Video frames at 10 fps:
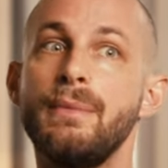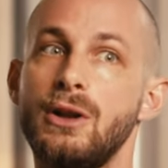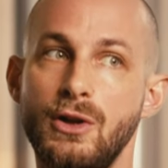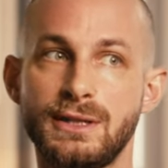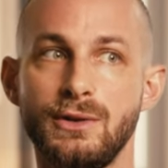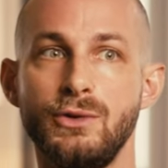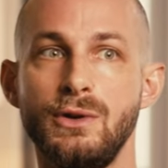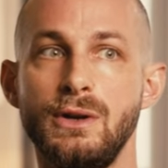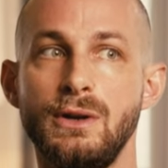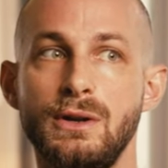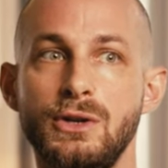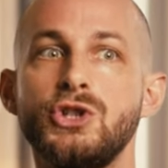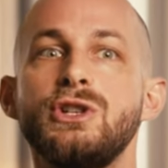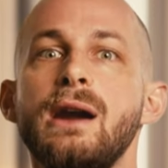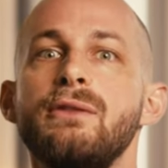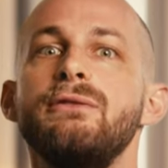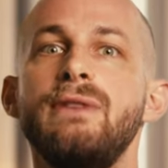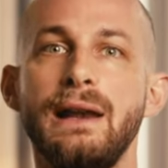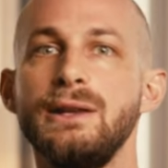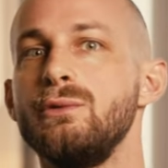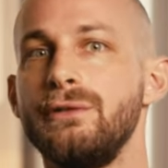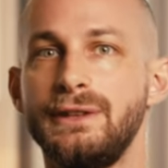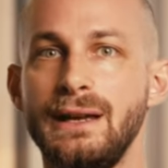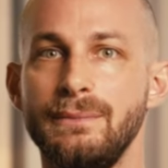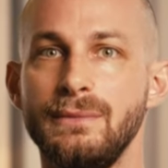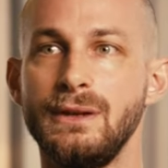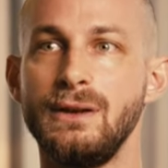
but also share value with them,